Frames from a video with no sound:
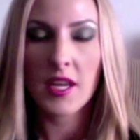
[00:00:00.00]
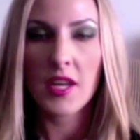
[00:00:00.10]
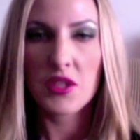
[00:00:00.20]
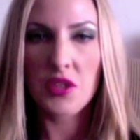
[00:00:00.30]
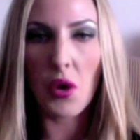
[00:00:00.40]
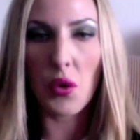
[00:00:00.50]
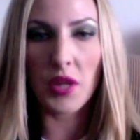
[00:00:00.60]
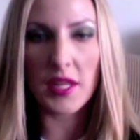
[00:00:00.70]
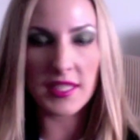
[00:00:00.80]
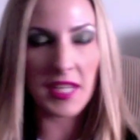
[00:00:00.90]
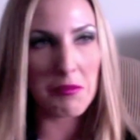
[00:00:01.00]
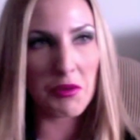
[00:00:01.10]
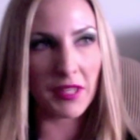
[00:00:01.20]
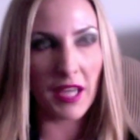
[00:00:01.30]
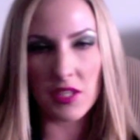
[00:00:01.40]
So let's keep
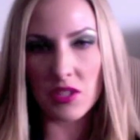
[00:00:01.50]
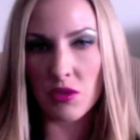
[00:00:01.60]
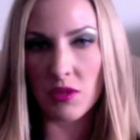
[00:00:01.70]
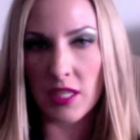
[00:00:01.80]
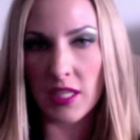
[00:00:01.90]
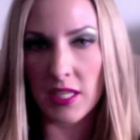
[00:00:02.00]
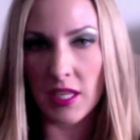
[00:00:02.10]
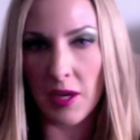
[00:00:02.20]
moving on to the